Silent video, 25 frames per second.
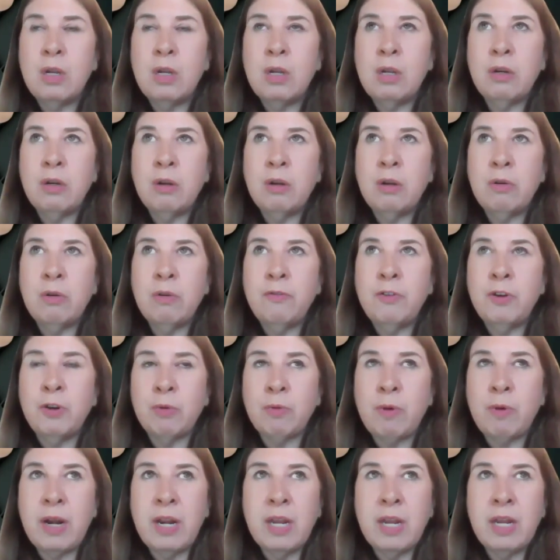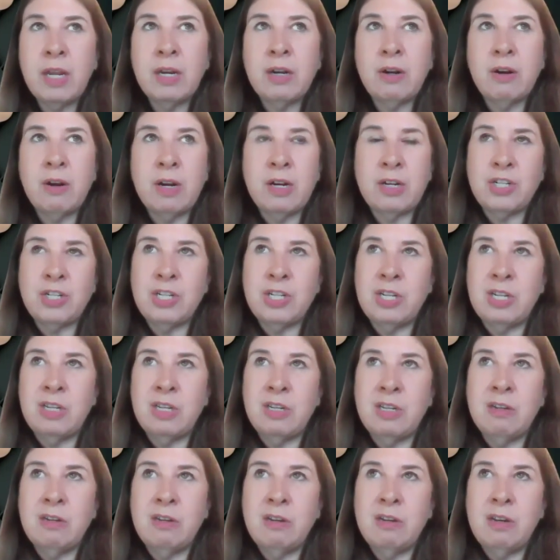if you're running an
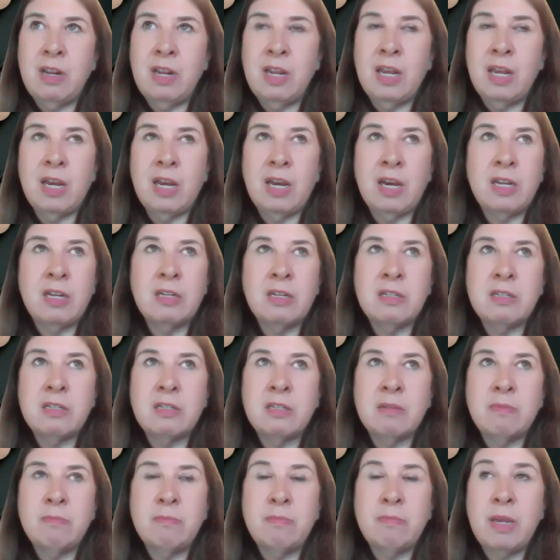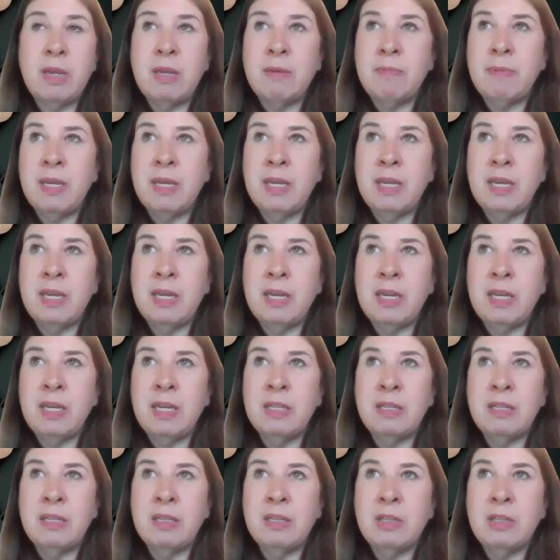auction and maybe